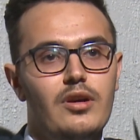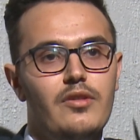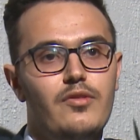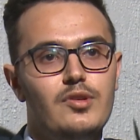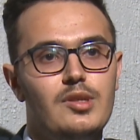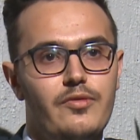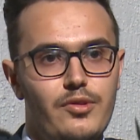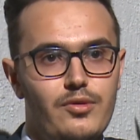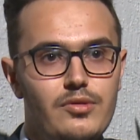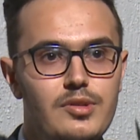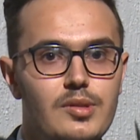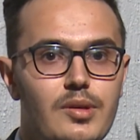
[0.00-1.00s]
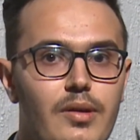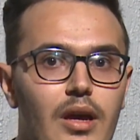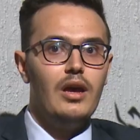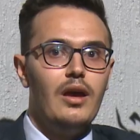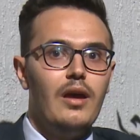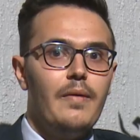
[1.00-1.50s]
fossil fuels.
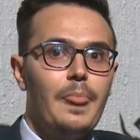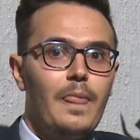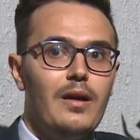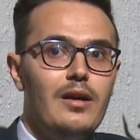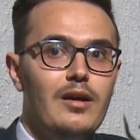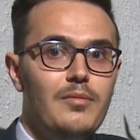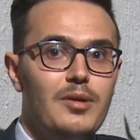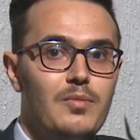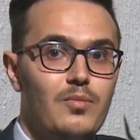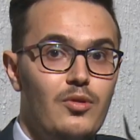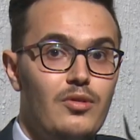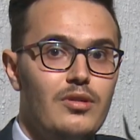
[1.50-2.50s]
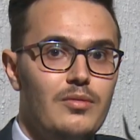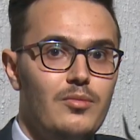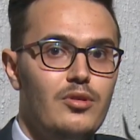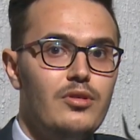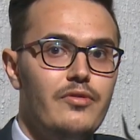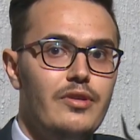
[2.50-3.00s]
But
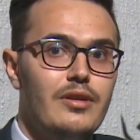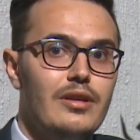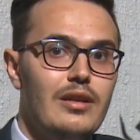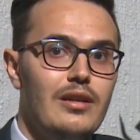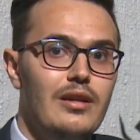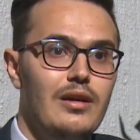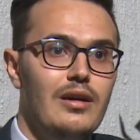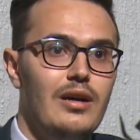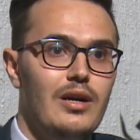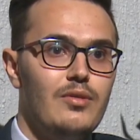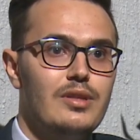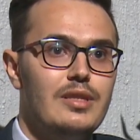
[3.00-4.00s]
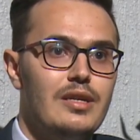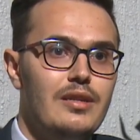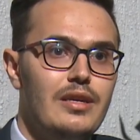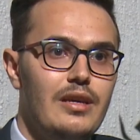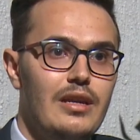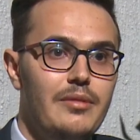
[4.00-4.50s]
moreover, our
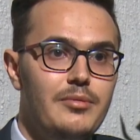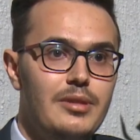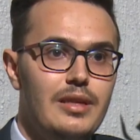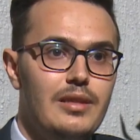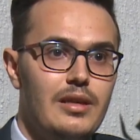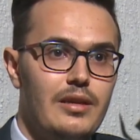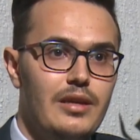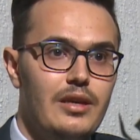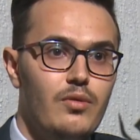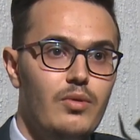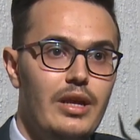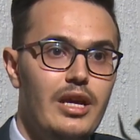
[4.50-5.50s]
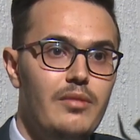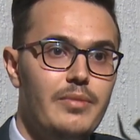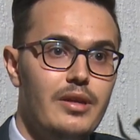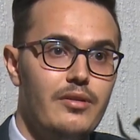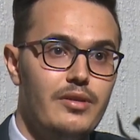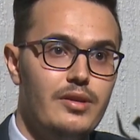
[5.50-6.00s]
technique, the MBT technique, will help
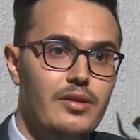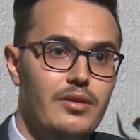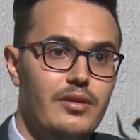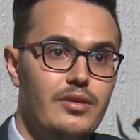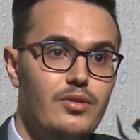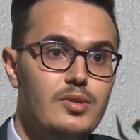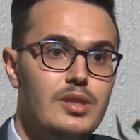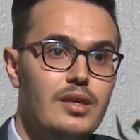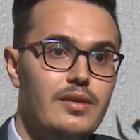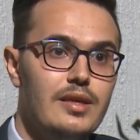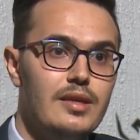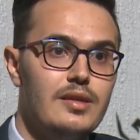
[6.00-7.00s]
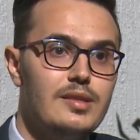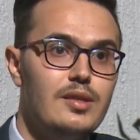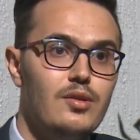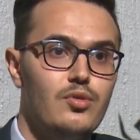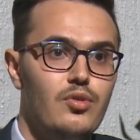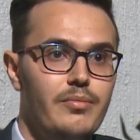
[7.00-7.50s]
in reducing the CO2